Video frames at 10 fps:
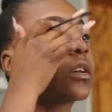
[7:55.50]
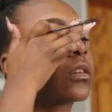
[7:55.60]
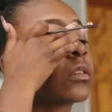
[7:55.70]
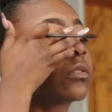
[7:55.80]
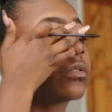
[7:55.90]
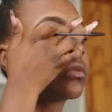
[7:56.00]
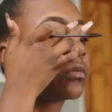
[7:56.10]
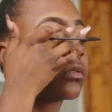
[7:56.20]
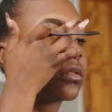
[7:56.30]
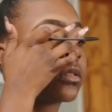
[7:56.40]
Okay, cool.
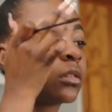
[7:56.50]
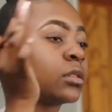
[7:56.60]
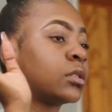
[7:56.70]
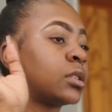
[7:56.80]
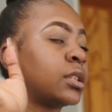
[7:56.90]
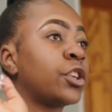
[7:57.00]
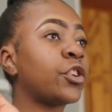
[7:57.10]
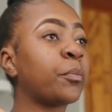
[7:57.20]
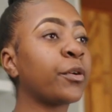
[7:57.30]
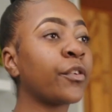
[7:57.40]
They're
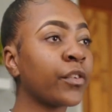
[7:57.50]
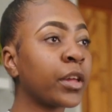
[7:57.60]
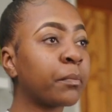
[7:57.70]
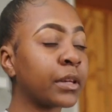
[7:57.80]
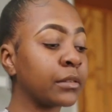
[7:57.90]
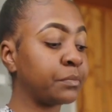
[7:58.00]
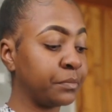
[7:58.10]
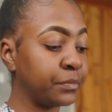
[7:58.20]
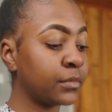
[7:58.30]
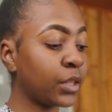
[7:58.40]
not perfect, but
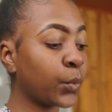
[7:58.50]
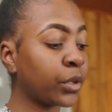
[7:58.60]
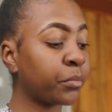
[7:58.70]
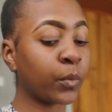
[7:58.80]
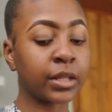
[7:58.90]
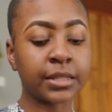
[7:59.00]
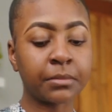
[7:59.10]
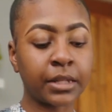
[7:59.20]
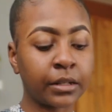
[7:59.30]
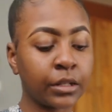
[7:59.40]
they will be once
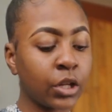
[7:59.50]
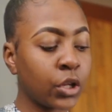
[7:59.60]
I'm done.